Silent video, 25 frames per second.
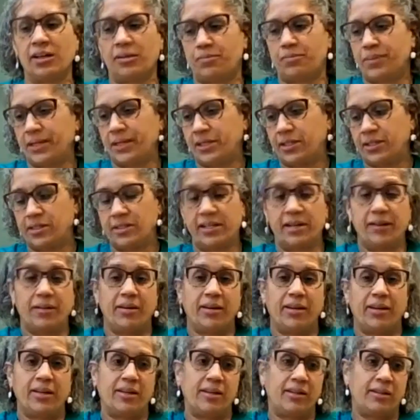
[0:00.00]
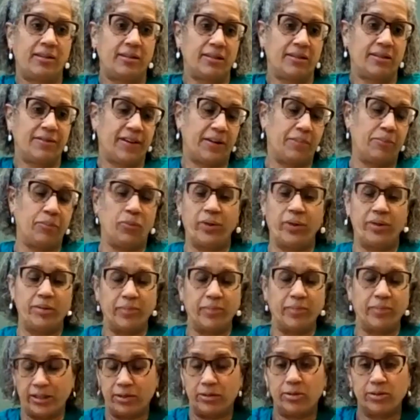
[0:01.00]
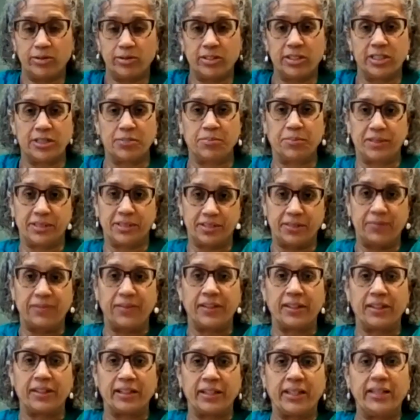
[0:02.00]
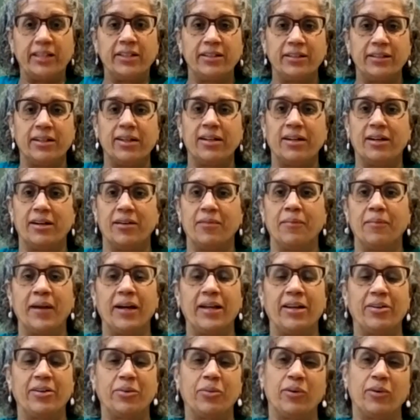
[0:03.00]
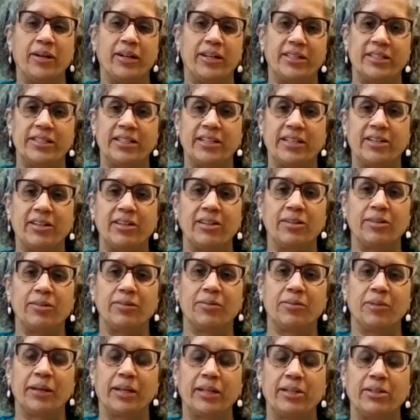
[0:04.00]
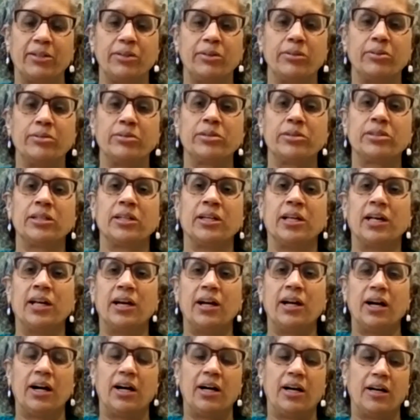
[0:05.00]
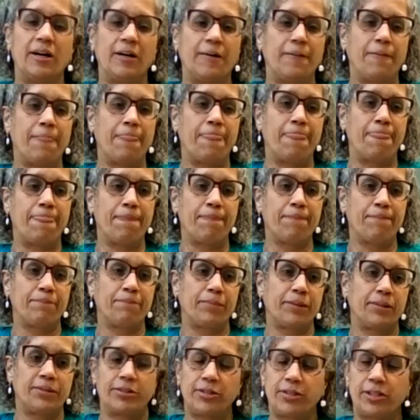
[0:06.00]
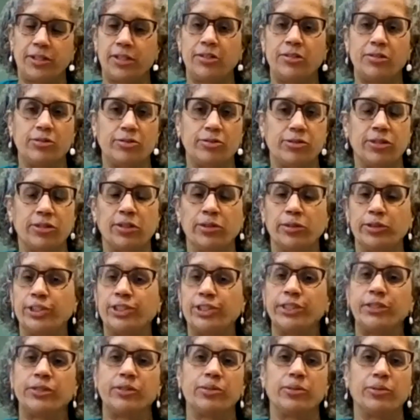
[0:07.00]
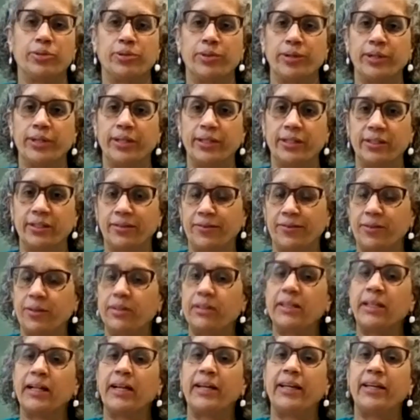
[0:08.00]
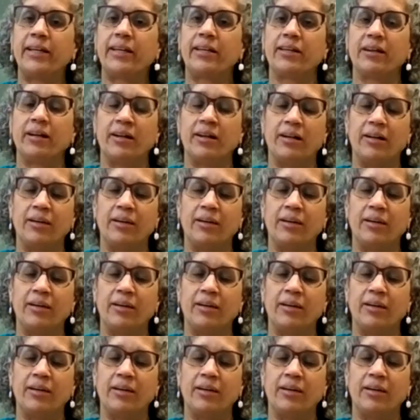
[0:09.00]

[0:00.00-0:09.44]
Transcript: because if I'm wearing my clothes specifically, I don't want it to get all over my clothes. But you can use lotion or oil if you like.